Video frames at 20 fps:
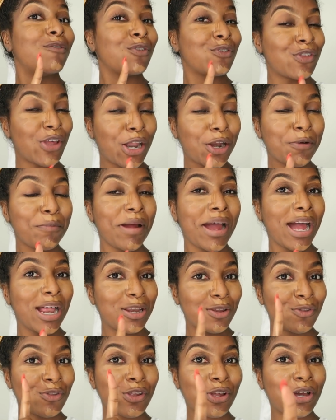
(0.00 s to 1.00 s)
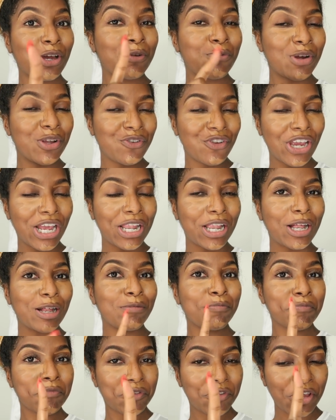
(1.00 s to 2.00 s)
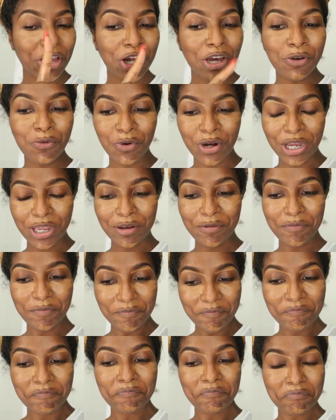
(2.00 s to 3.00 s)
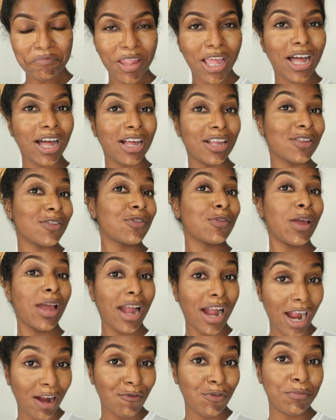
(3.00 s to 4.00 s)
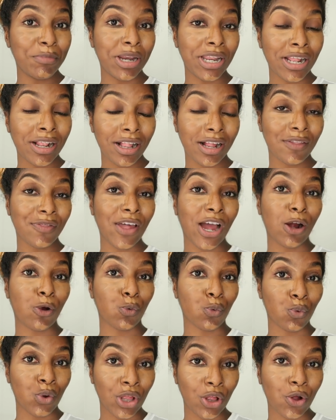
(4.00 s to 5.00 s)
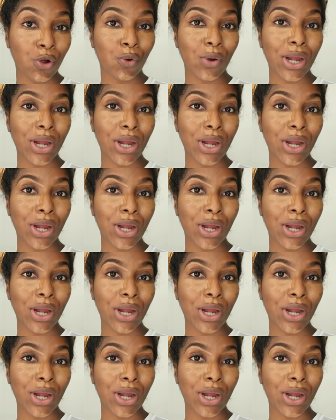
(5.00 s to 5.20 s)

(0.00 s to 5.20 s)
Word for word: if it's not her man, it's a good one, Jayla. It's a good one because everybody clicked that real